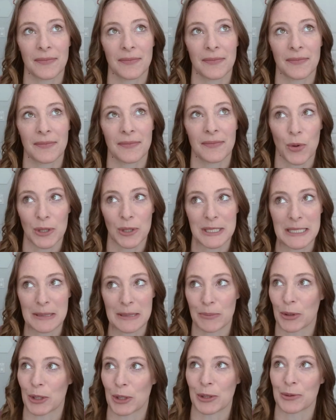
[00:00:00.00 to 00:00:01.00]
a more
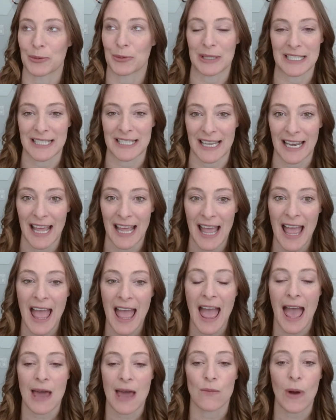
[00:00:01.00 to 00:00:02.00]
deeper reason.
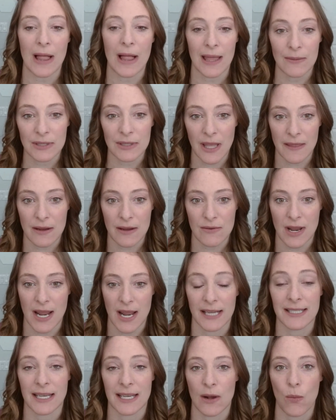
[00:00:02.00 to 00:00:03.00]
And while I was on that
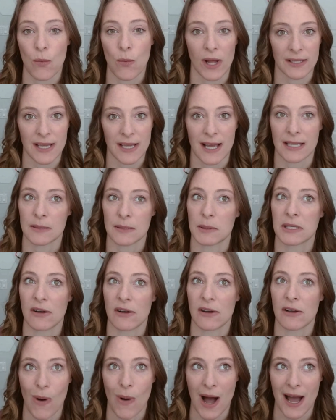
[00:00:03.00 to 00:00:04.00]
run, I did it once. I asked
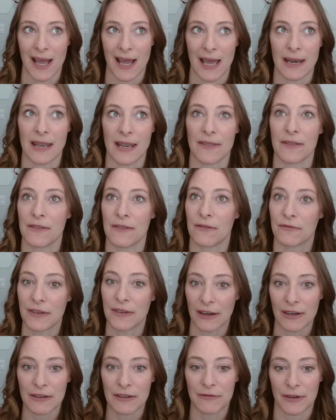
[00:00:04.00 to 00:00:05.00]
myself why. And the
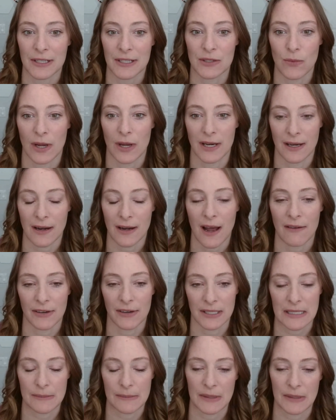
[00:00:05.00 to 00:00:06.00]
very first one
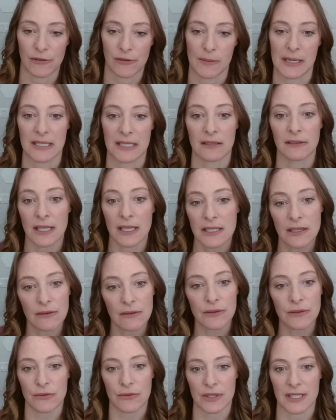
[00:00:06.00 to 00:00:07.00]
uncovered something for me. So let's
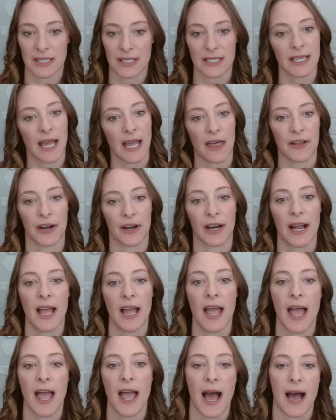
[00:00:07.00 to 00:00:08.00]
go through this together
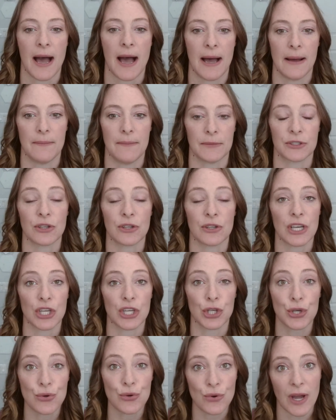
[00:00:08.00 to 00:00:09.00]
so
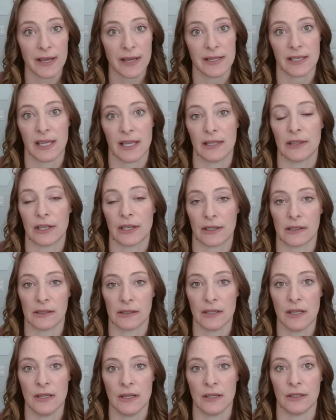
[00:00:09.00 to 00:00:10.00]
that you guys can
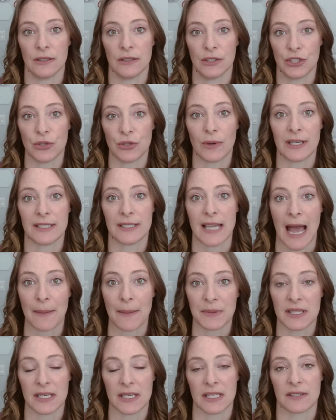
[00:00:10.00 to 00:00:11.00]
learn to
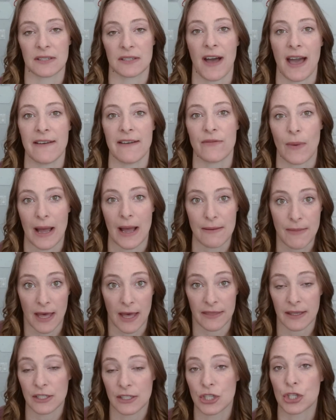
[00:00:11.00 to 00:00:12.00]
adapt this 5 why
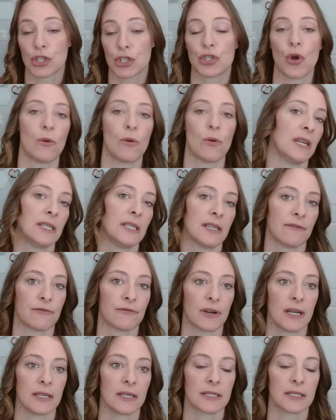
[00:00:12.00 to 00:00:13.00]
method to so many
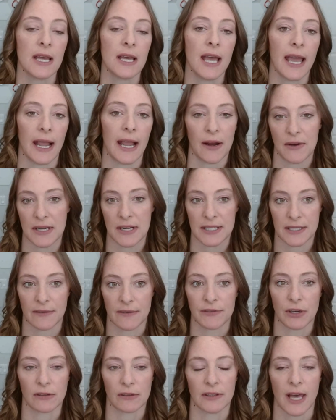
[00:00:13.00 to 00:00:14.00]
different areas
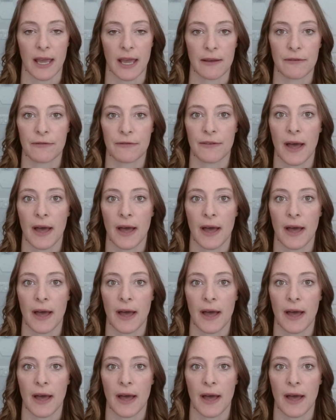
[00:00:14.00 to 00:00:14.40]
of your life.